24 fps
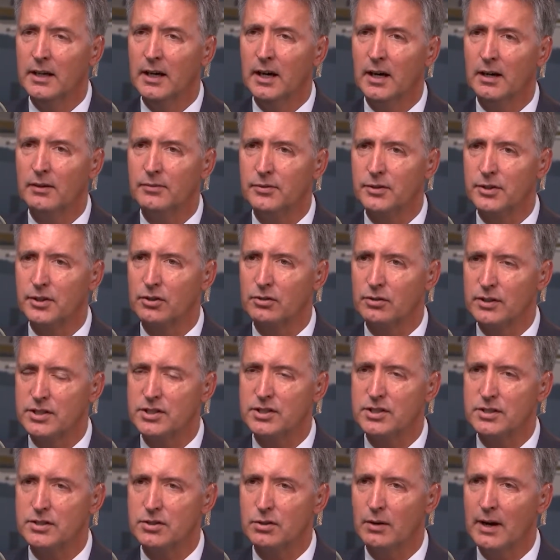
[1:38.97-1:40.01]
for the
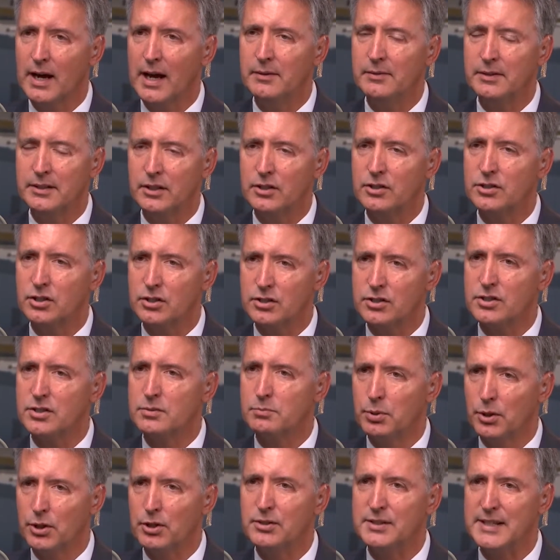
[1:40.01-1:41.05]
Christians who are having their churches
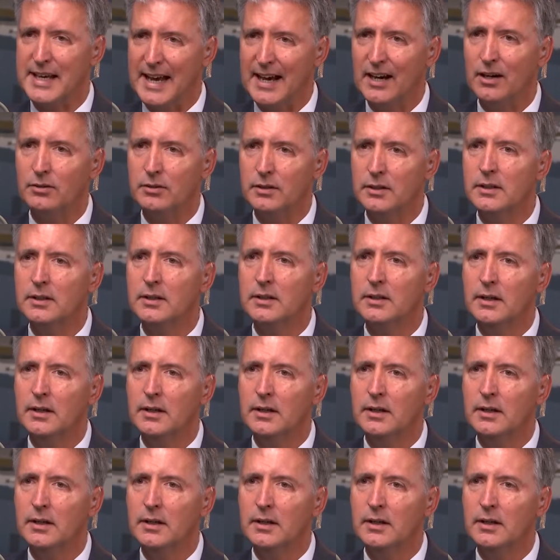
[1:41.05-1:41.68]
burned down